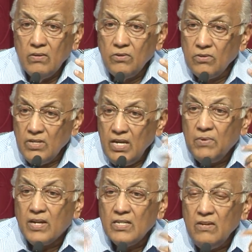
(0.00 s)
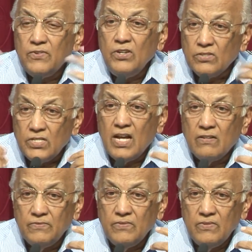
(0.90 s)
don't keep asking for
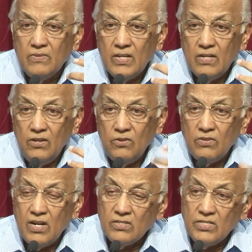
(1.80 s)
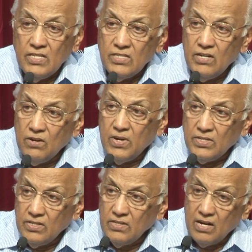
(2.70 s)
yourself. You know, there are 6
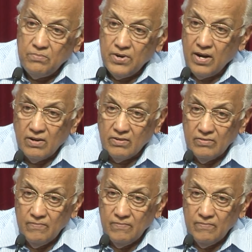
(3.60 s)
requests in that prayer.